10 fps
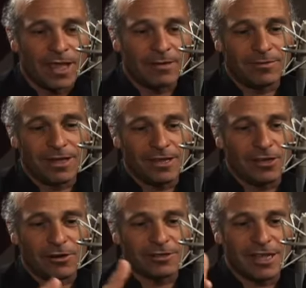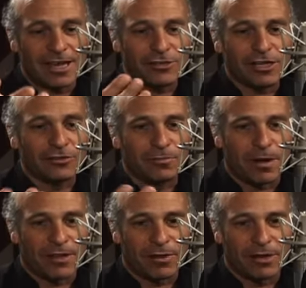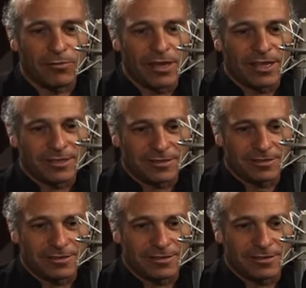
and and you know, I try to do it by the way in a way that's